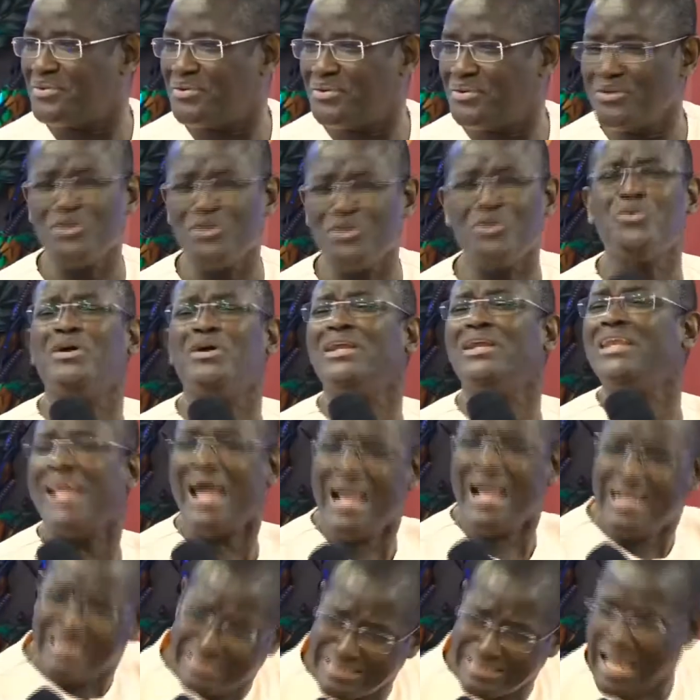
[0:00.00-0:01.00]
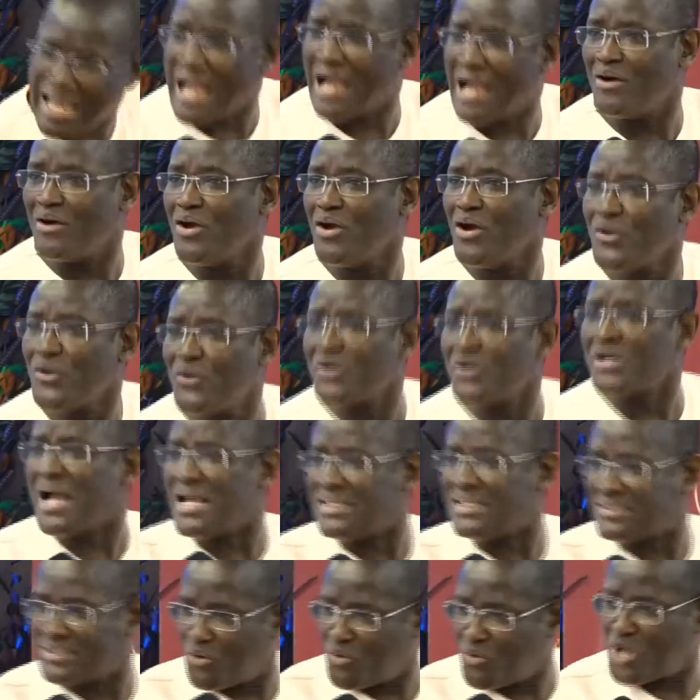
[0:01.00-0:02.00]
You will lie down. You
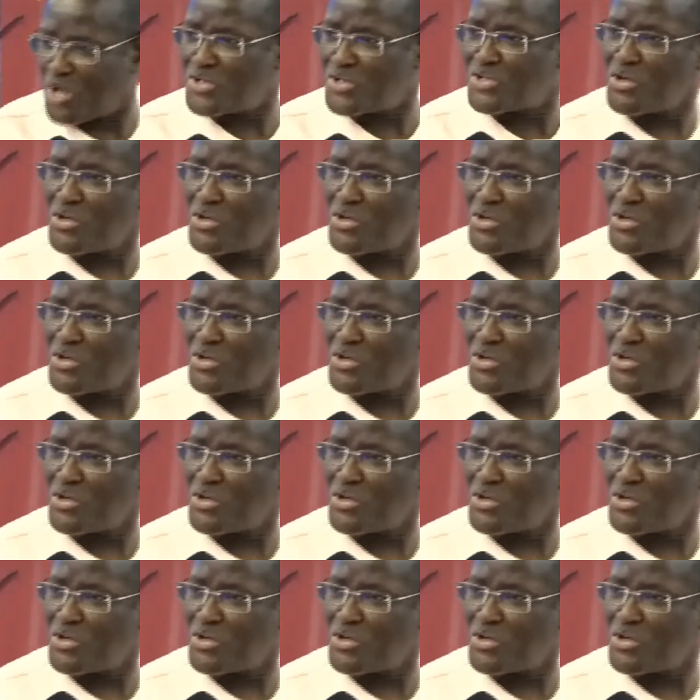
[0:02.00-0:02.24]
can't say, what do you